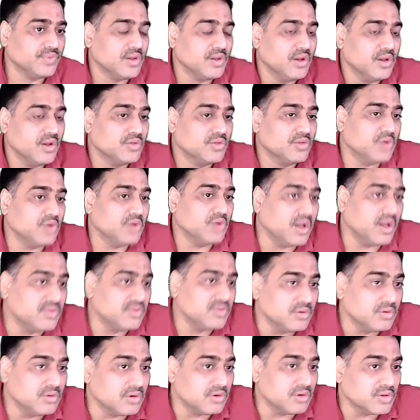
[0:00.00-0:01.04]
So
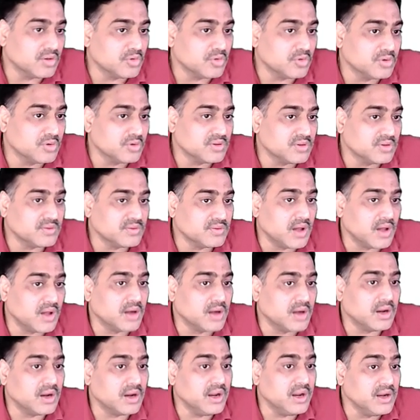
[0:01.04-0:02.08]
Azure resources
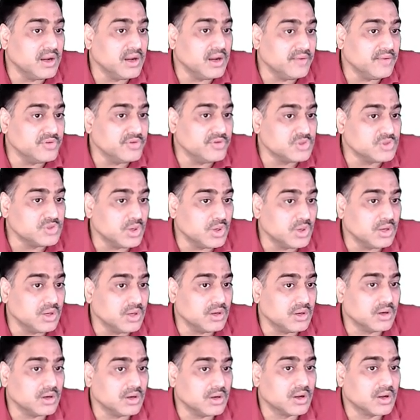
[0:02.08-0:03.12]
are individual
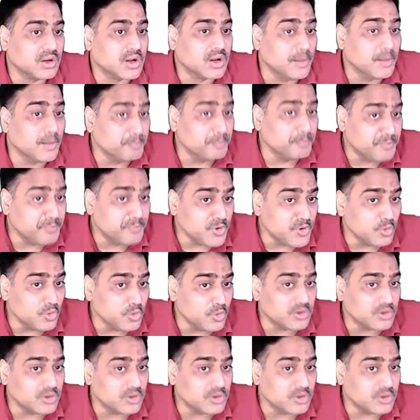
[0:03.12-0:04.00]
compute,